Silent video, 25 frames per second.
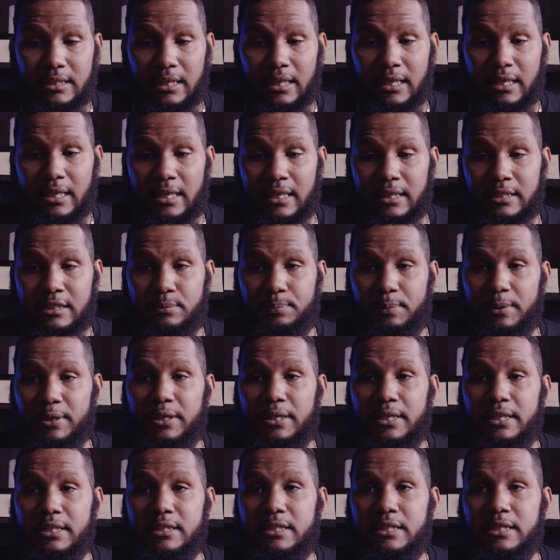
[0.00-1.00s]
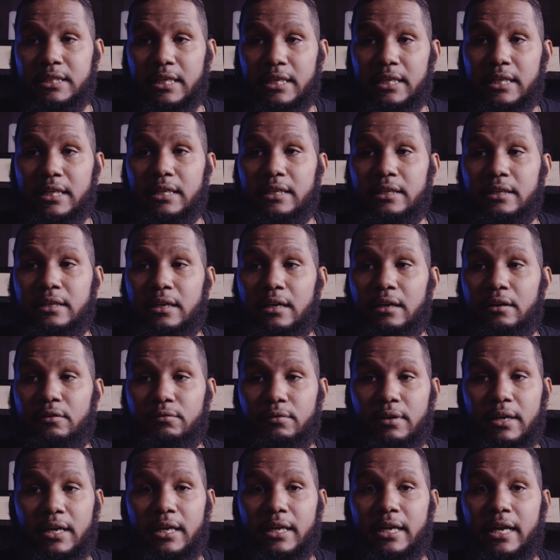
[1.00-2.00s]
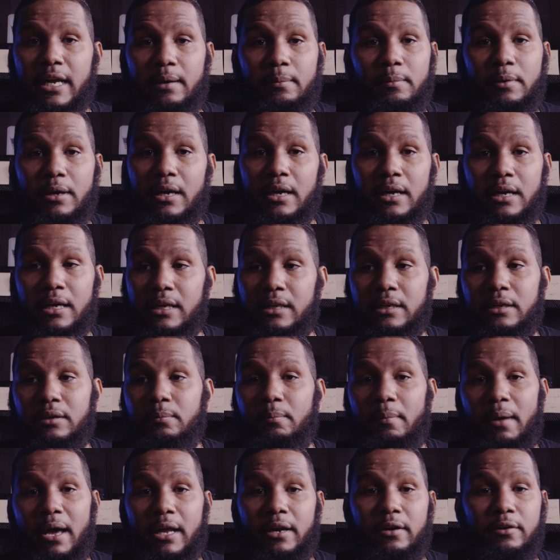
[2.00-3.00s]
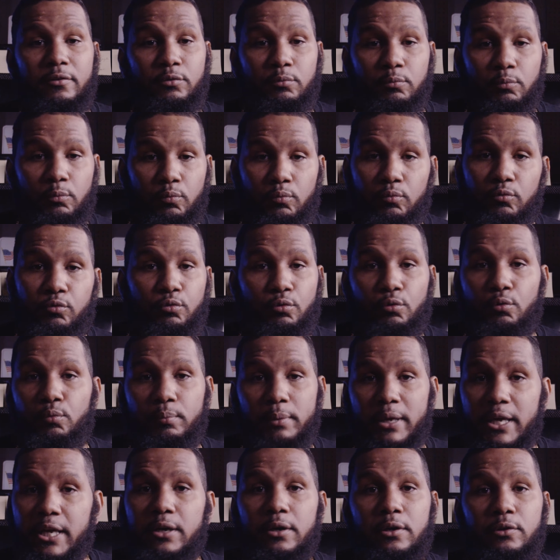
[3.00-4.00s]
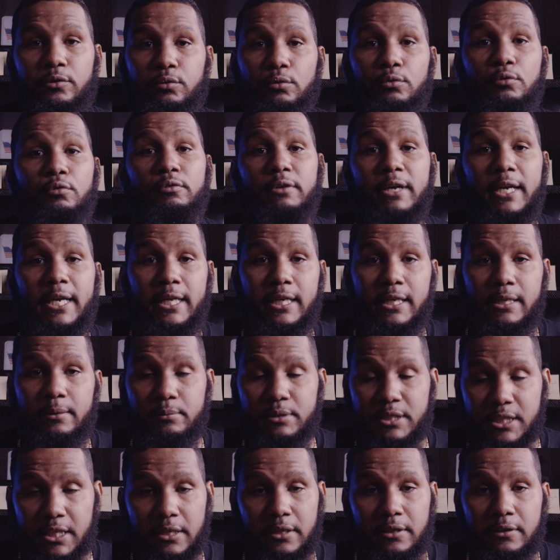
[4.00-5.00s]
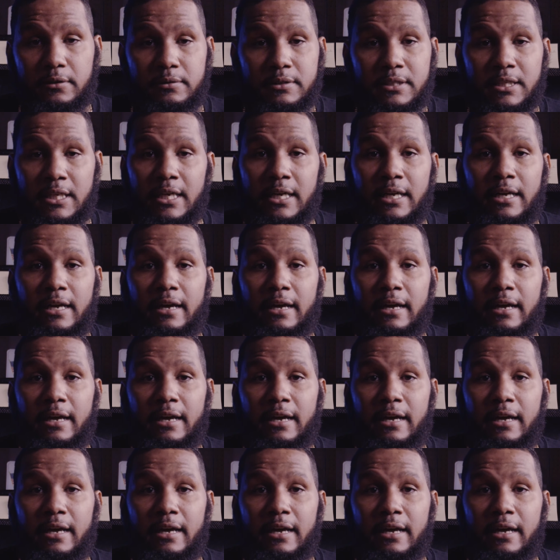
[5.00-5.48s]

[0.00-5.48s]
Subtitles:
experience getting a Red camera, it doesn't matter through me or through Red themselves.